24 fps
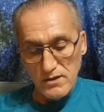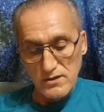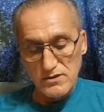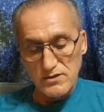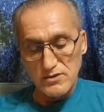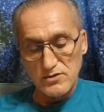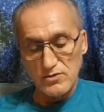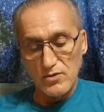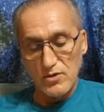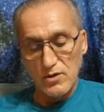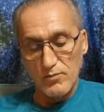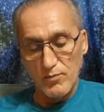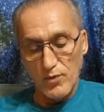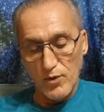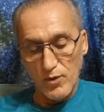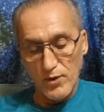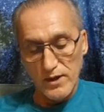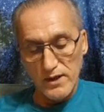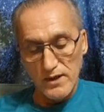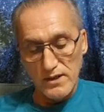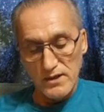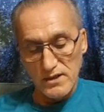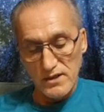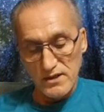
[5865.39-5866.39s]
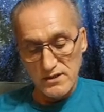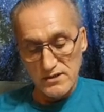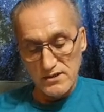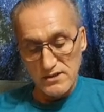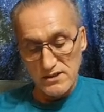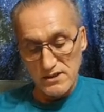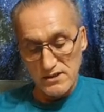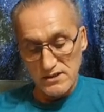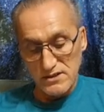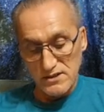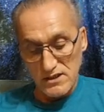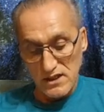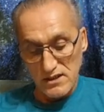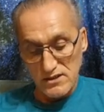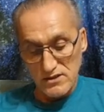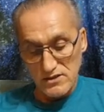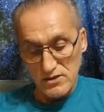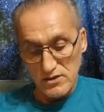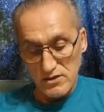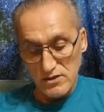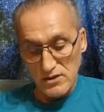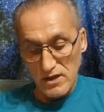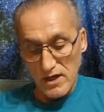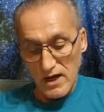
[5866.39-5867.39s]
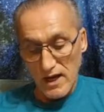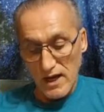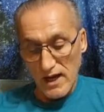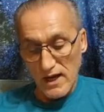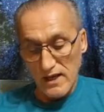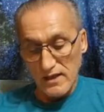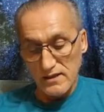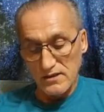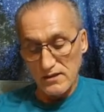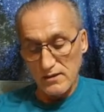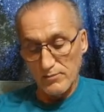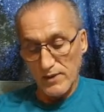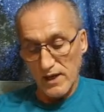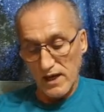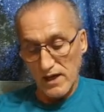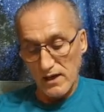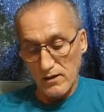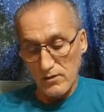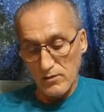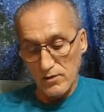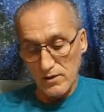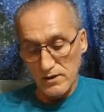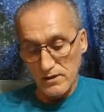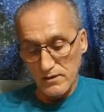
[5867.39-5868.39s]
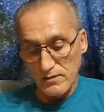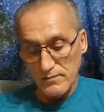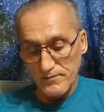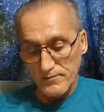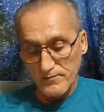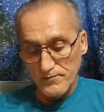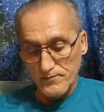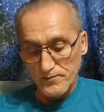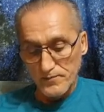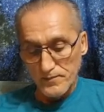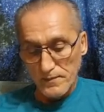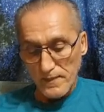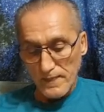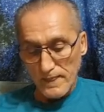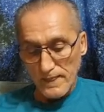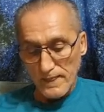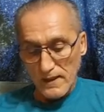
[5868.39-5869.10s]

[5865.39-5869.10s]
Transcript: of the period because the king had tremendous resources